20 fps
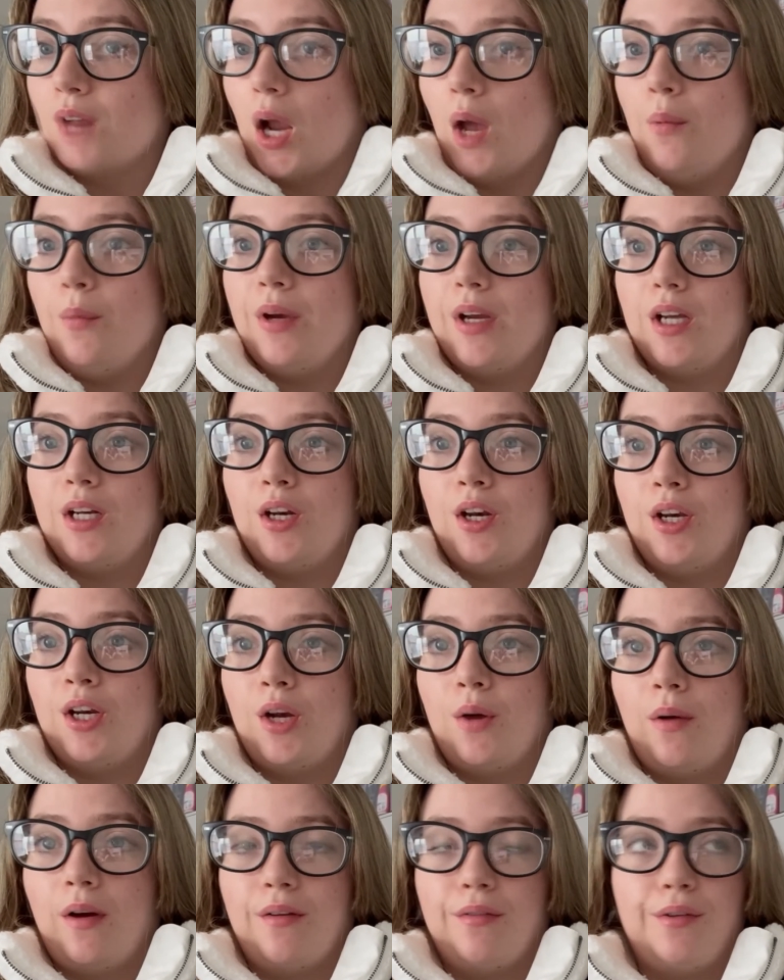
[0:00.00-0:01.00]
we can only
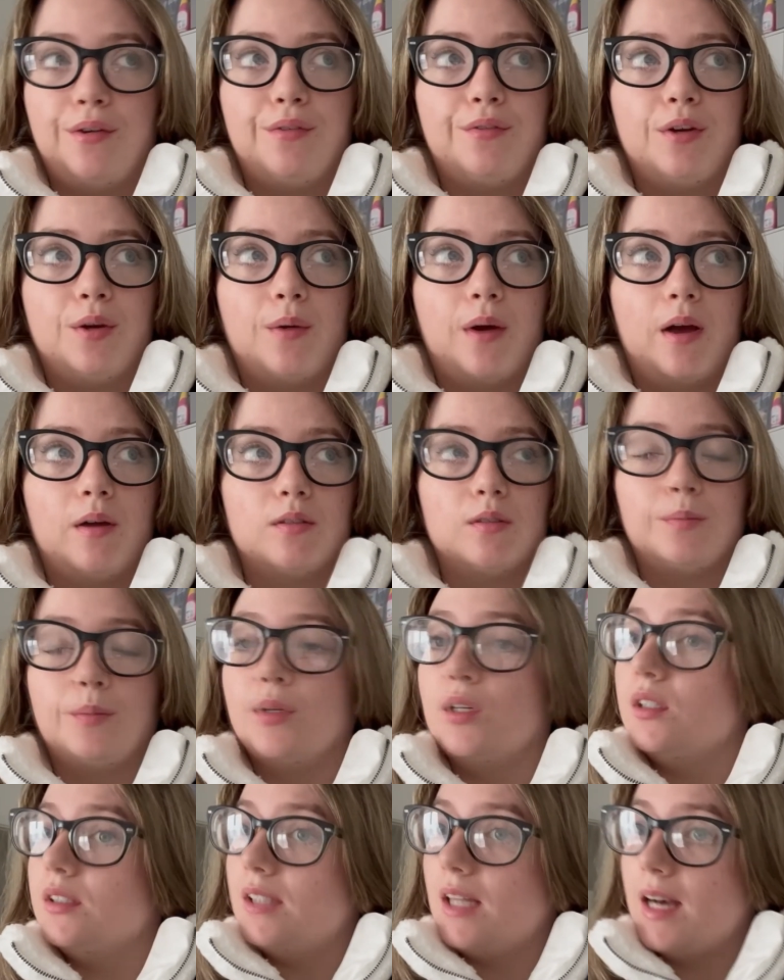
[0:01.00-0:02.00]
go out for a few hours
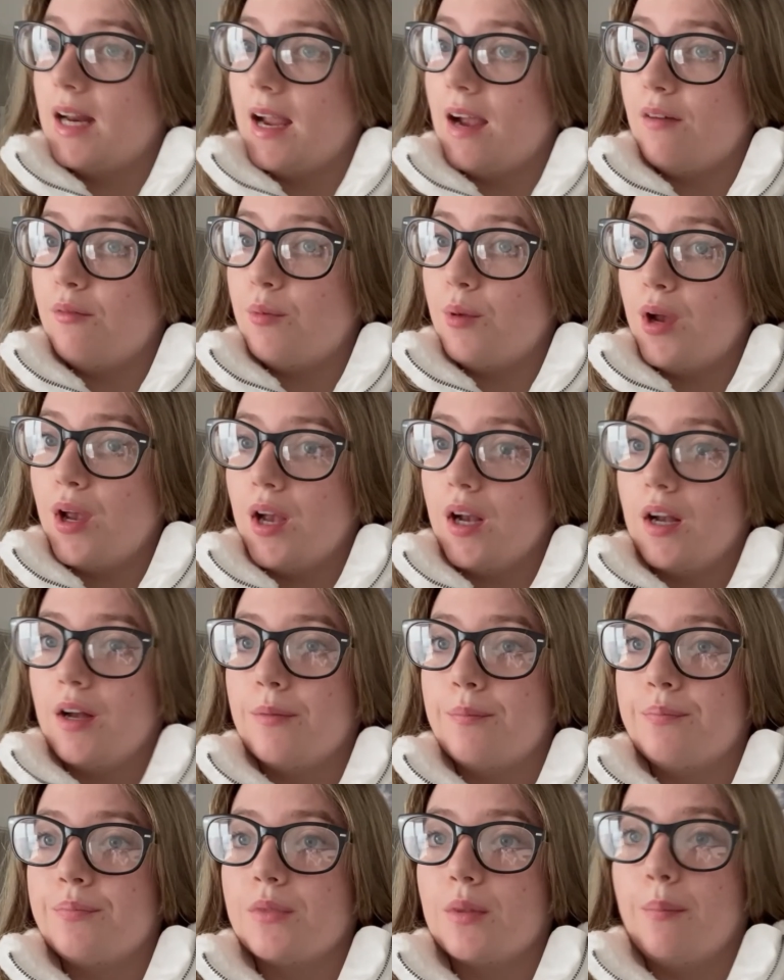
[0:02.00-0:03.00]
because then I have work.
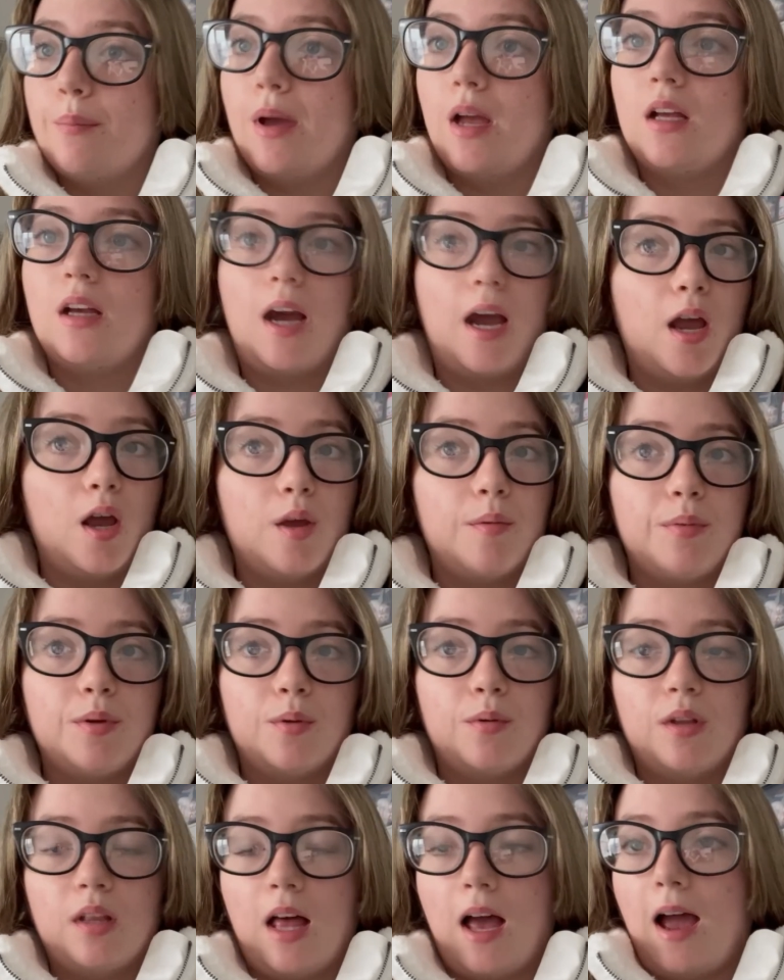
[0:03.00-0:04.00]
But I hope
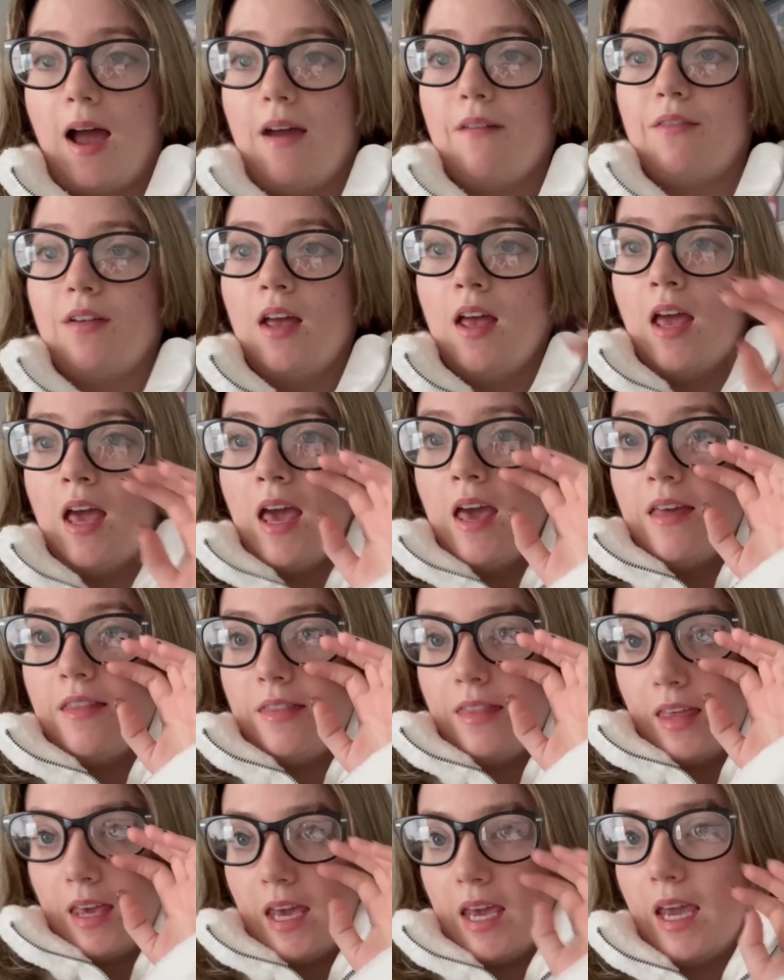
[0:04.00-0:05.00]
you all have
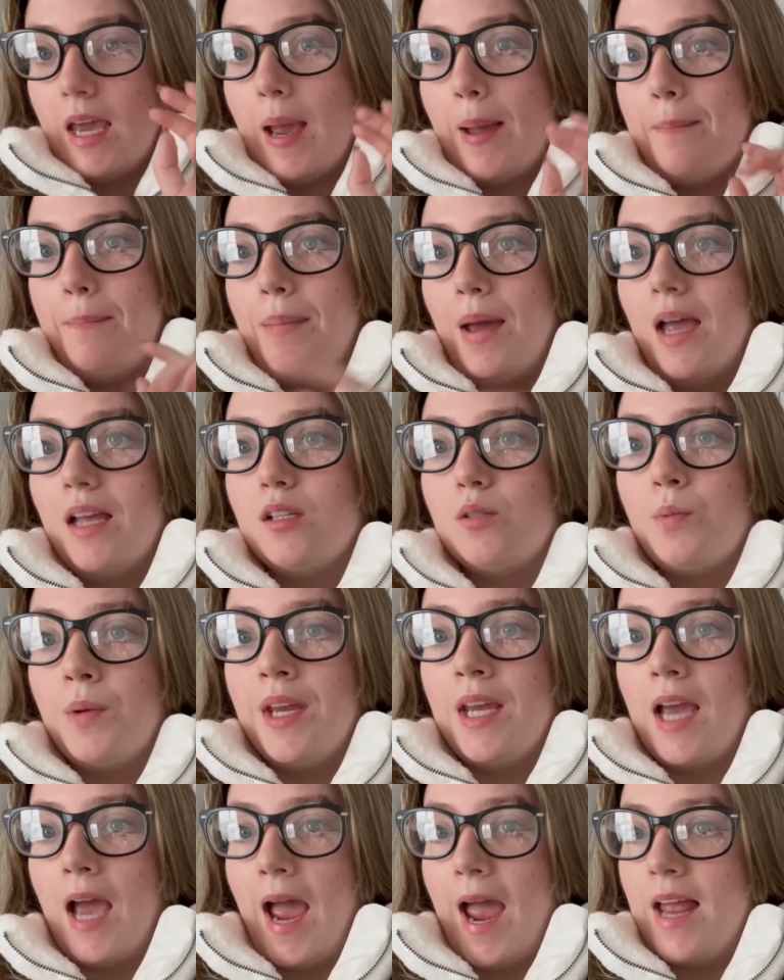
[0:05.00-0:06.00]
the best
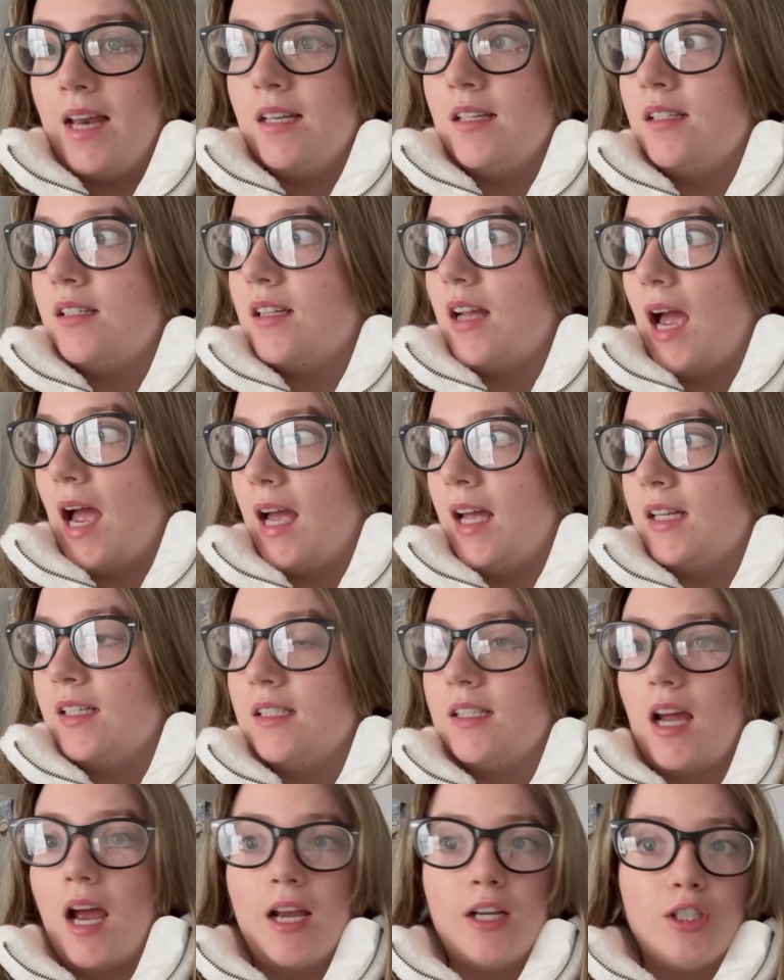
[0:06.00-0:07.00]
weekend,
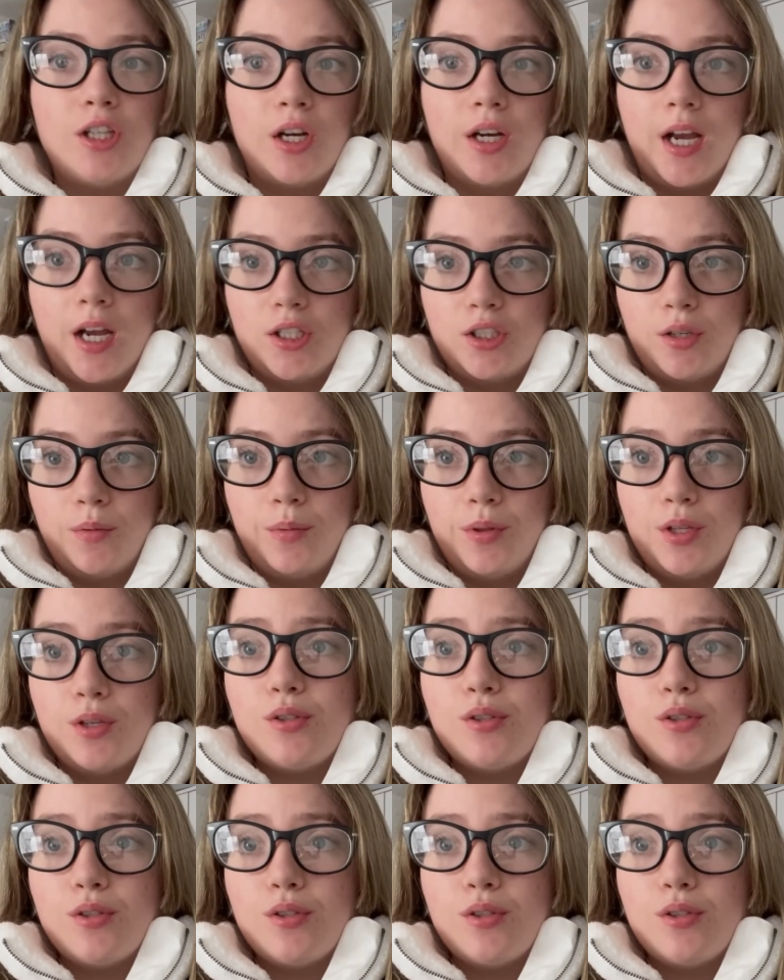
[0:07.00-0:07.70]
and I shall catch up with you